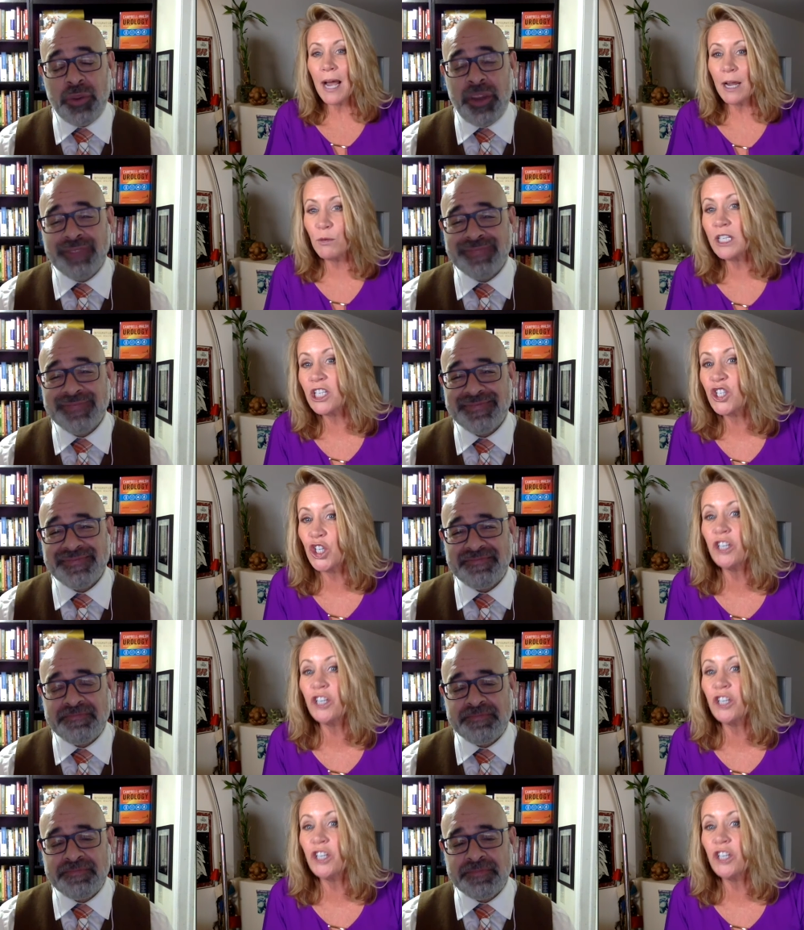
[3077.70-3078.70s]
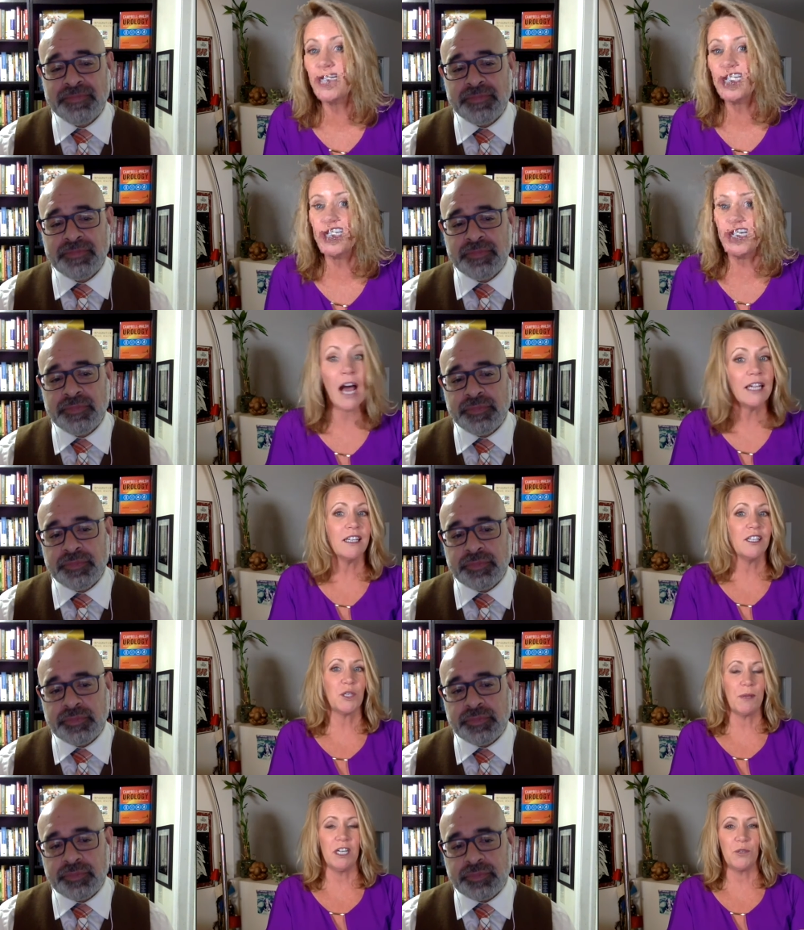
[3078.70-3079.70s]
Speaker 1: Popeye really should have been not
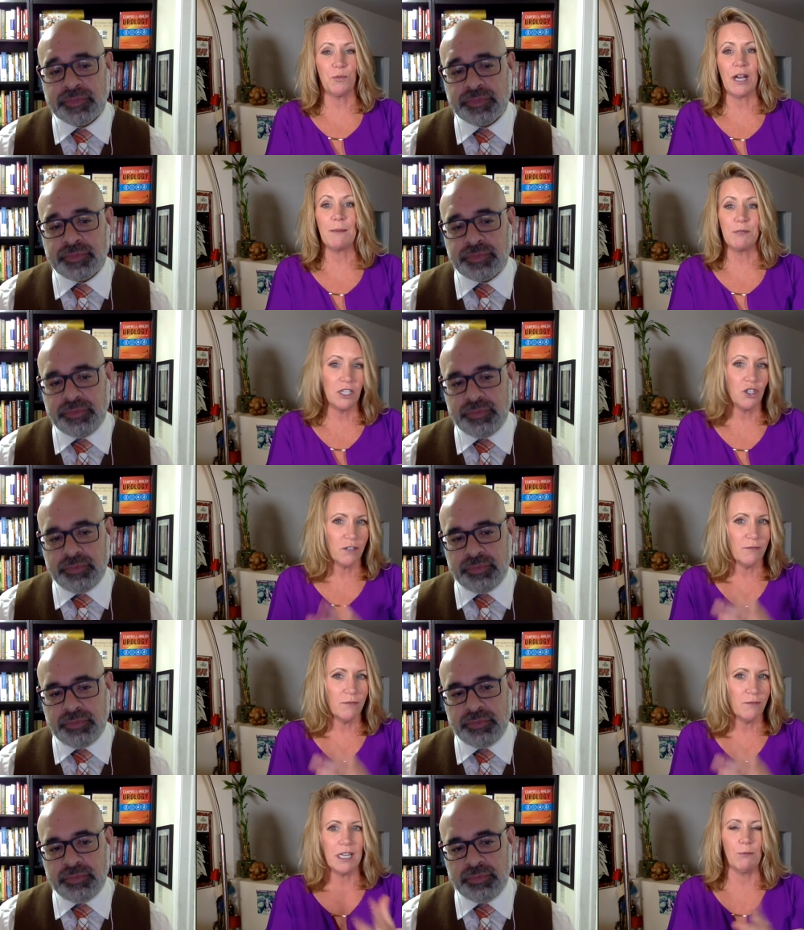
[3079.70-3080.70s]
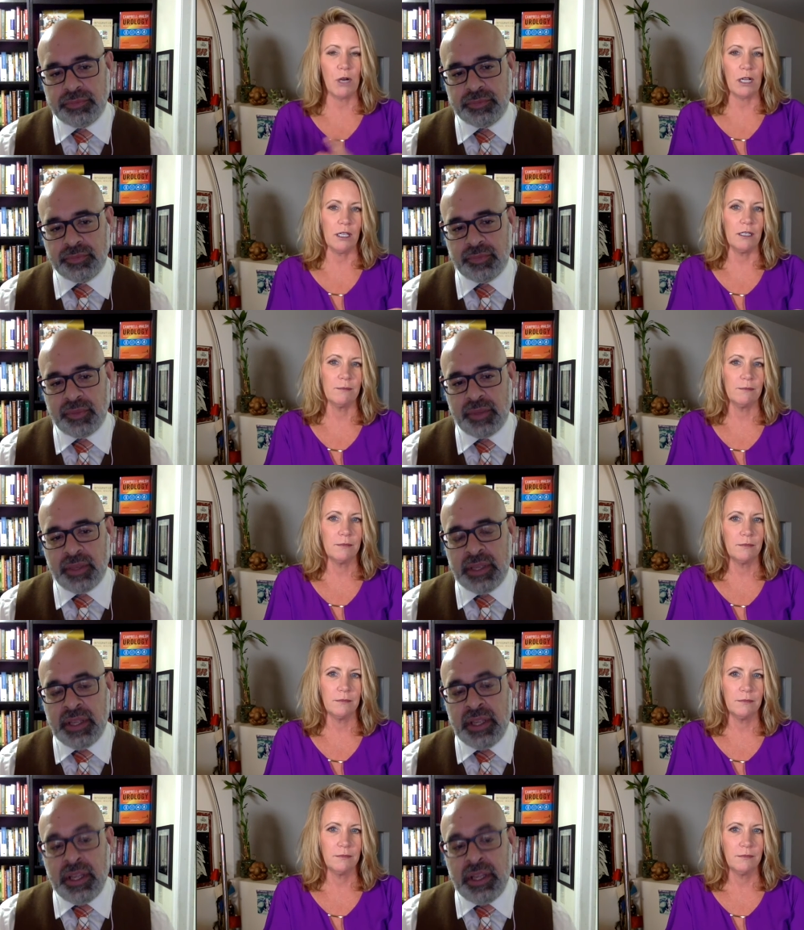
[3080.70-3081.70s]
eating spinach.
Speaker 2: Perhaps he should have been eating broccoli.
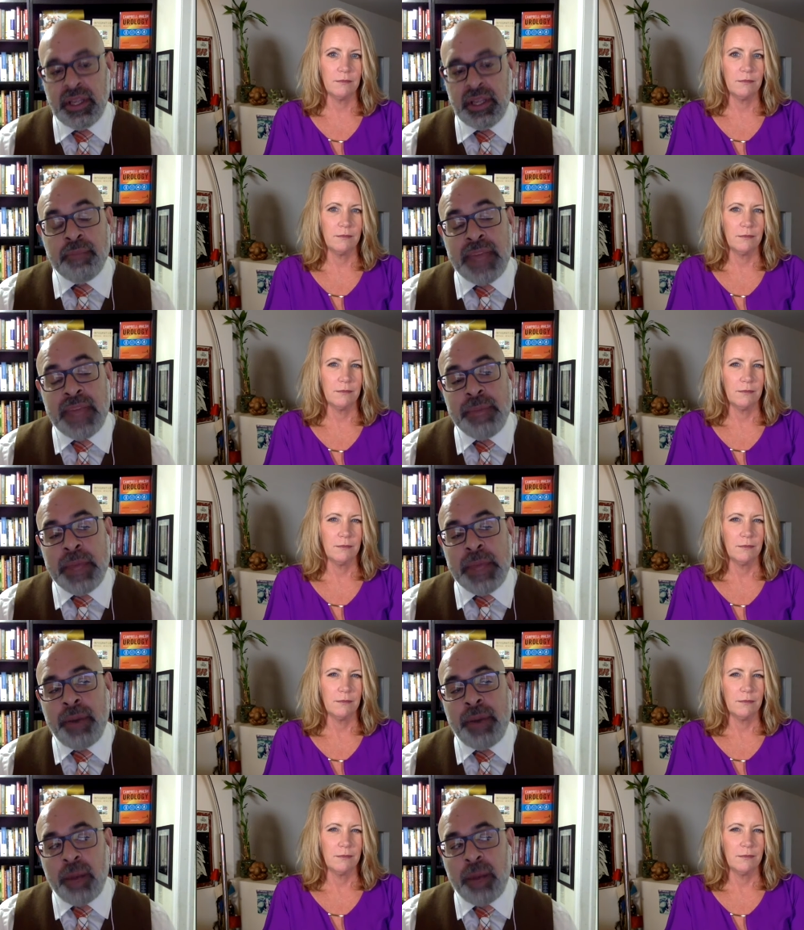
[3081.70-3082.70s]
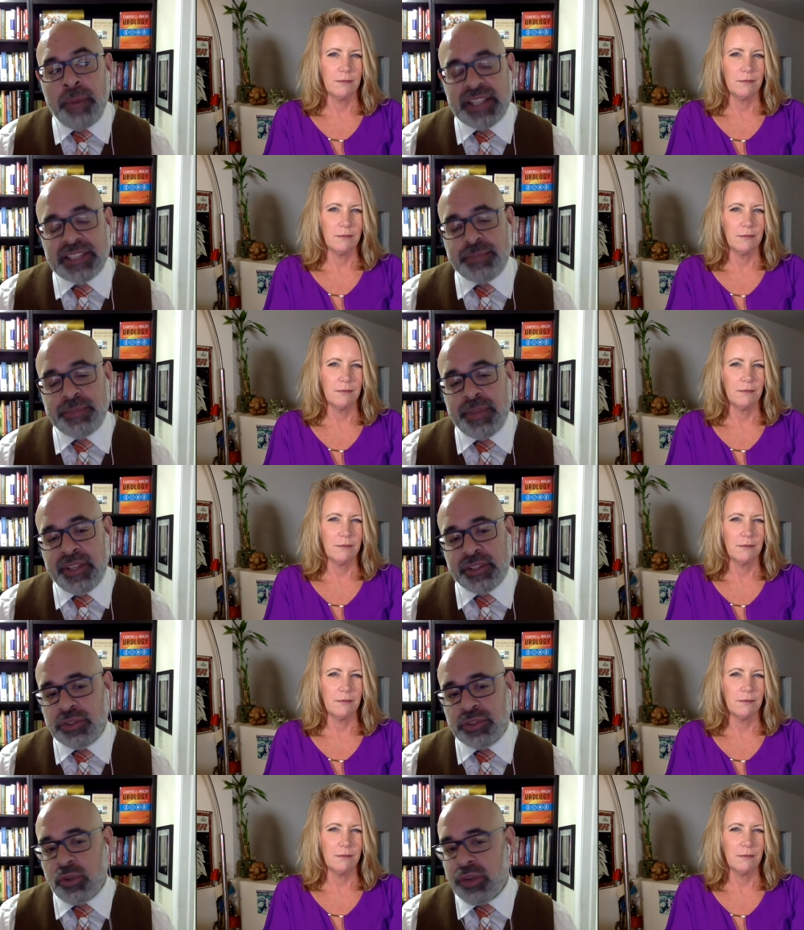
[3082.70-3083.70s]
Maybe Popeye's spinach
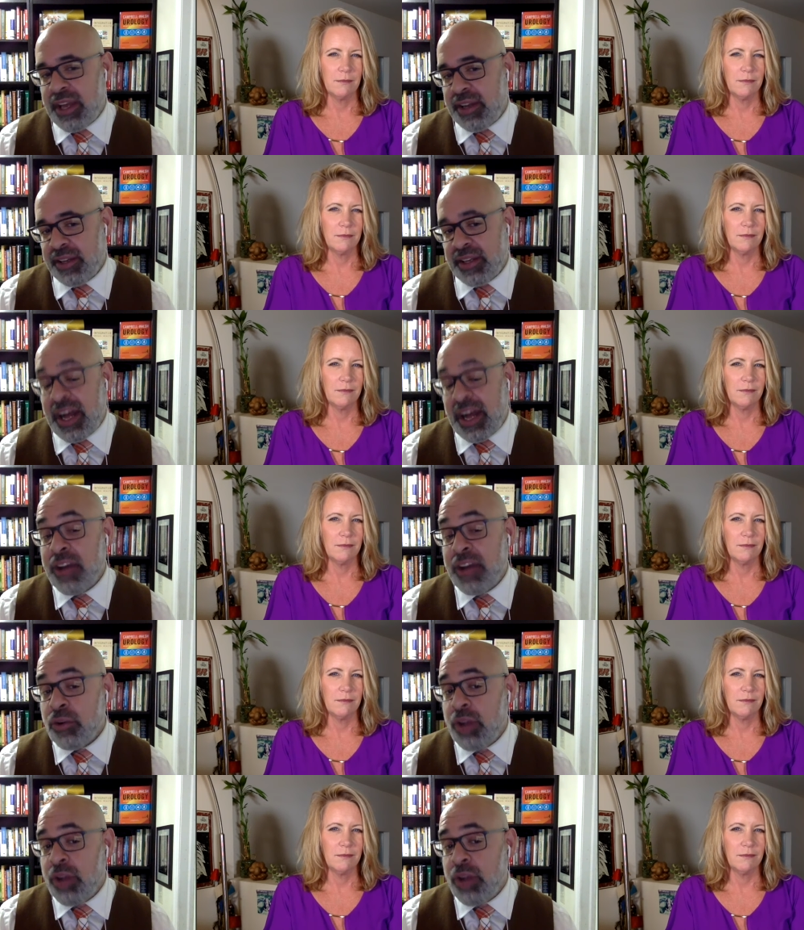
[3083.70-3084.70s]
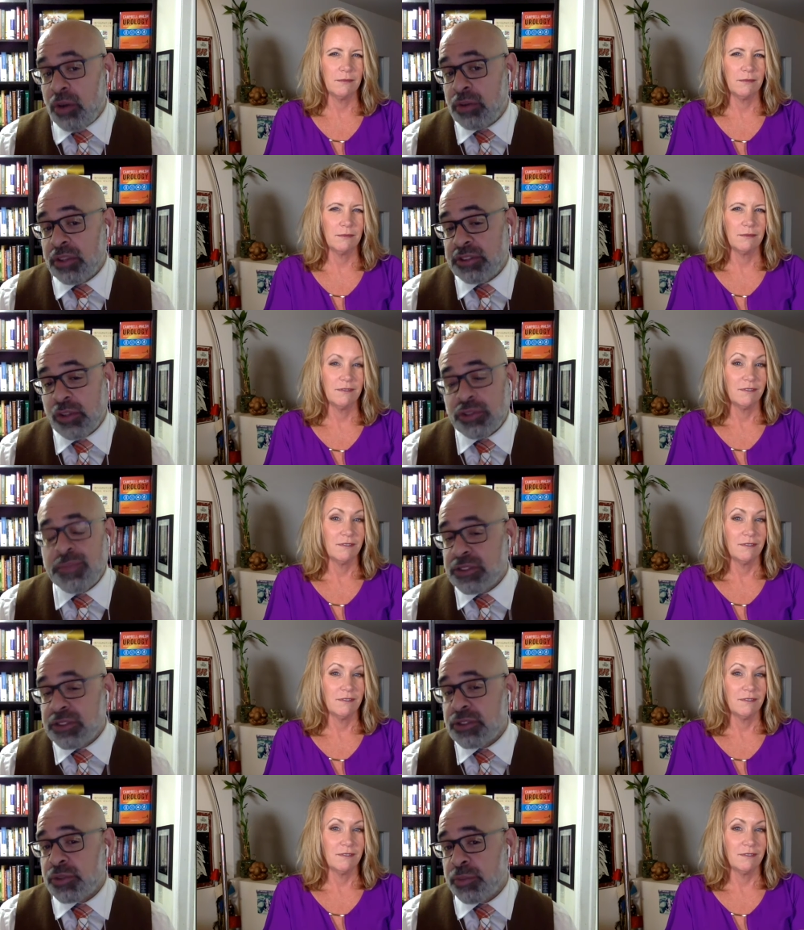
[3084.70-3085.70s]
was organic. I don't know, because those muscles were